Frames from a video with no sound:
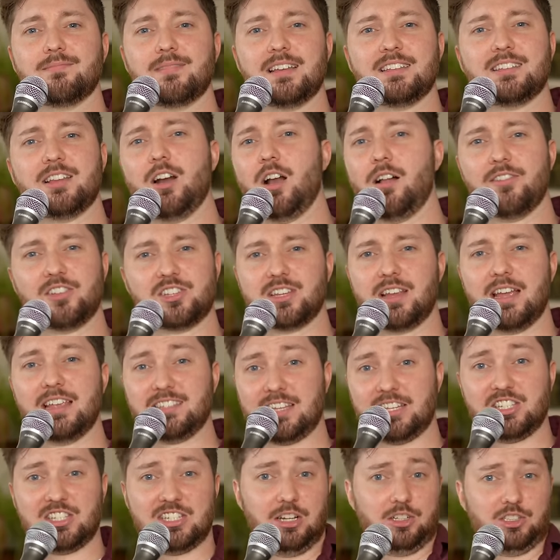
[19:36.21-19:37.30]
Is it all of a Is
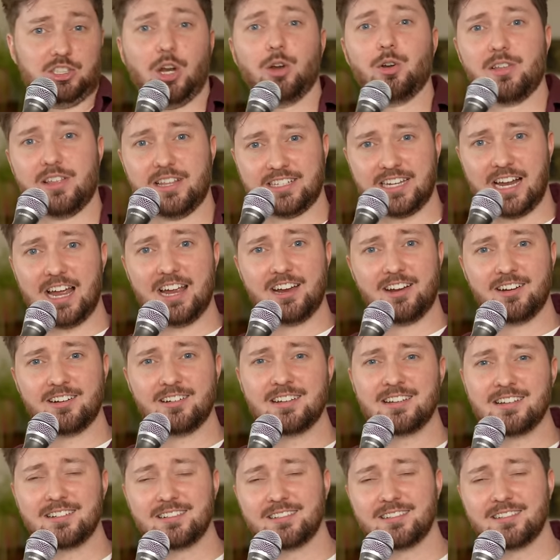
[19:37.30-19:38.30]
it still Tony the Tiger?